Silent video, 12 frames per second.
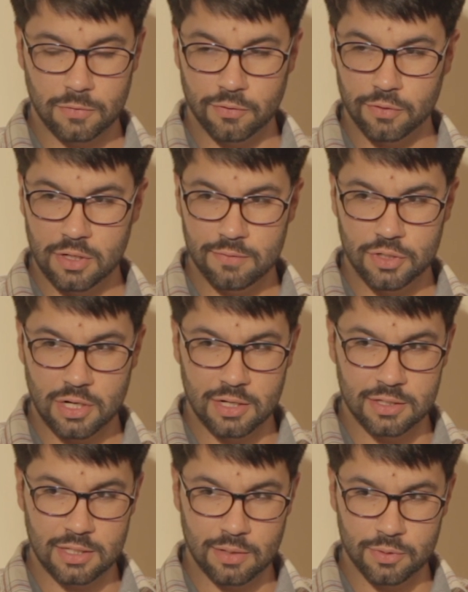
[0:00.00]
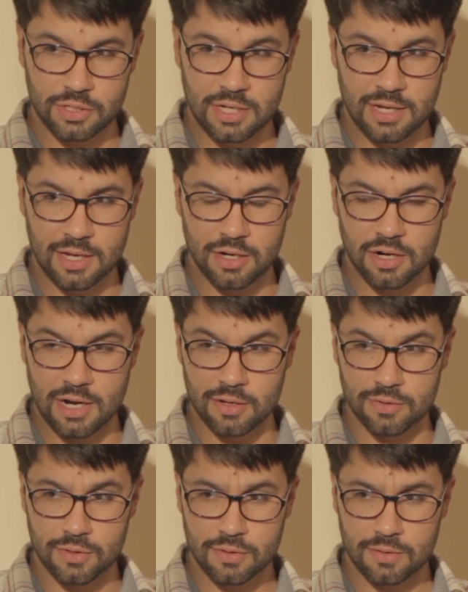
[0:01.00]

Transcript: The friend of John's that was staying at your house.